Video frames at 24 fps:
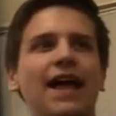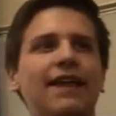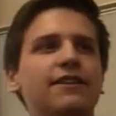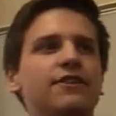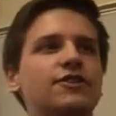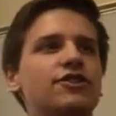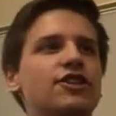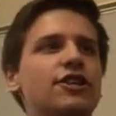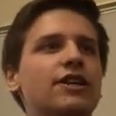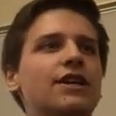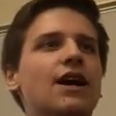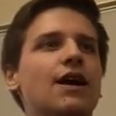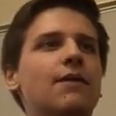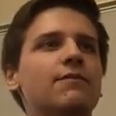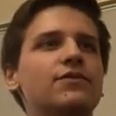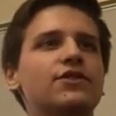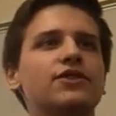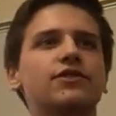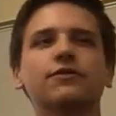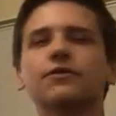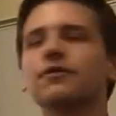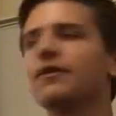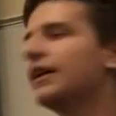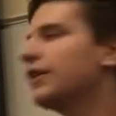pathogen
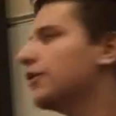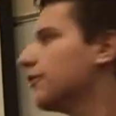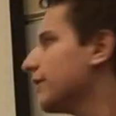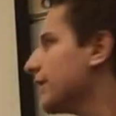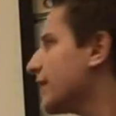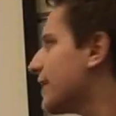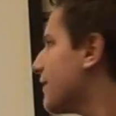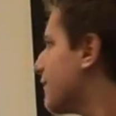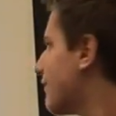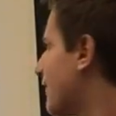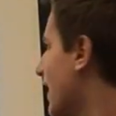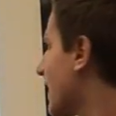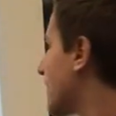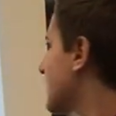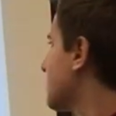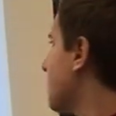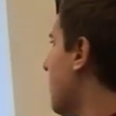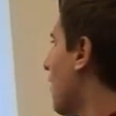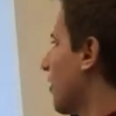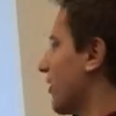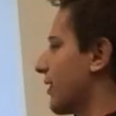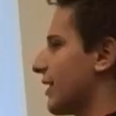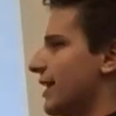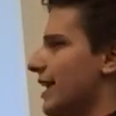comes through, it only
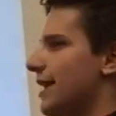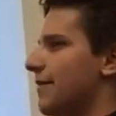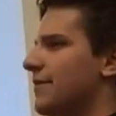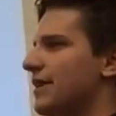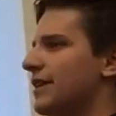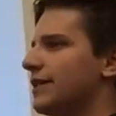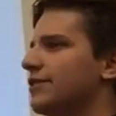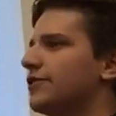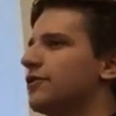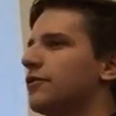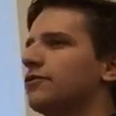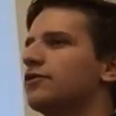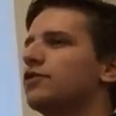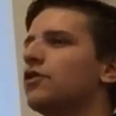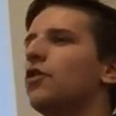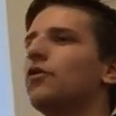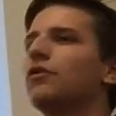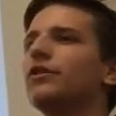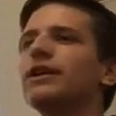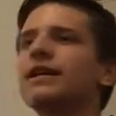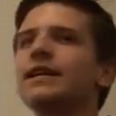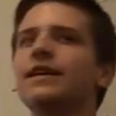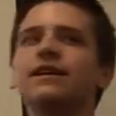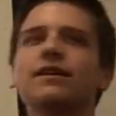affects part of them, and so
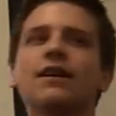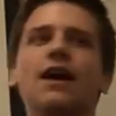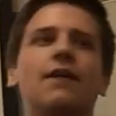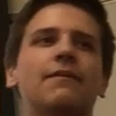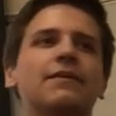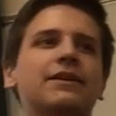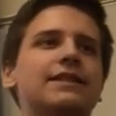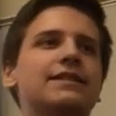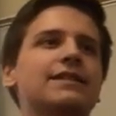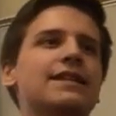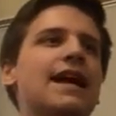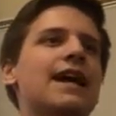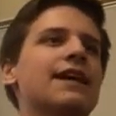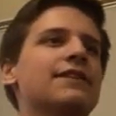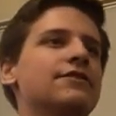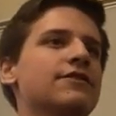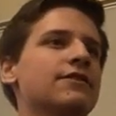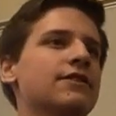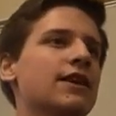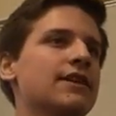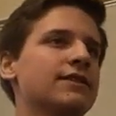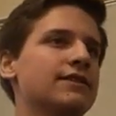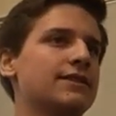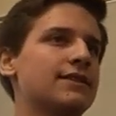total economic
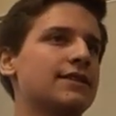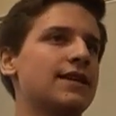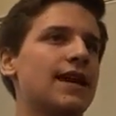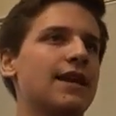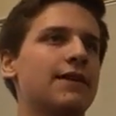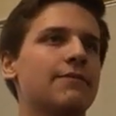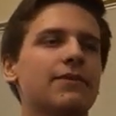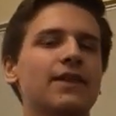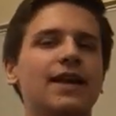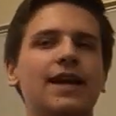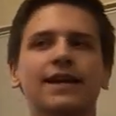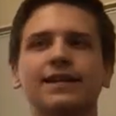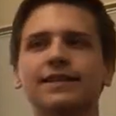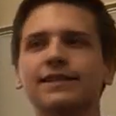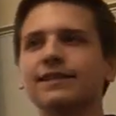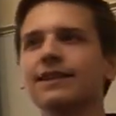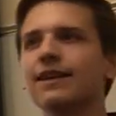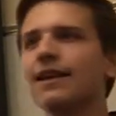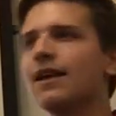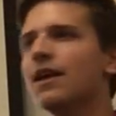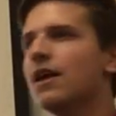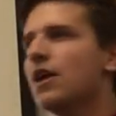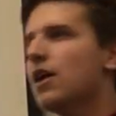disaster doesn't take place.